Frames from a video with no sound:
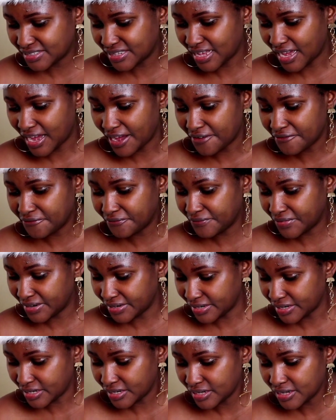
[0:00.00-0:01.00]
they have
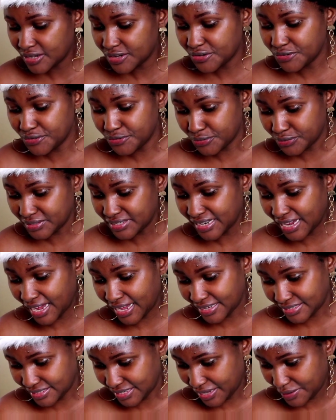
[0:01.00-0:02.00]
very good
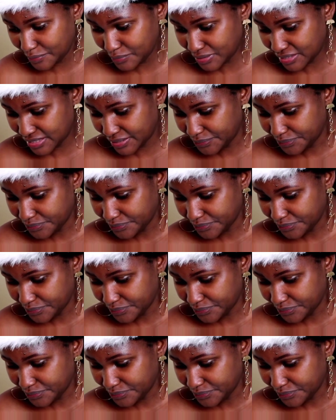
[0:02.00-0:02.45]
items,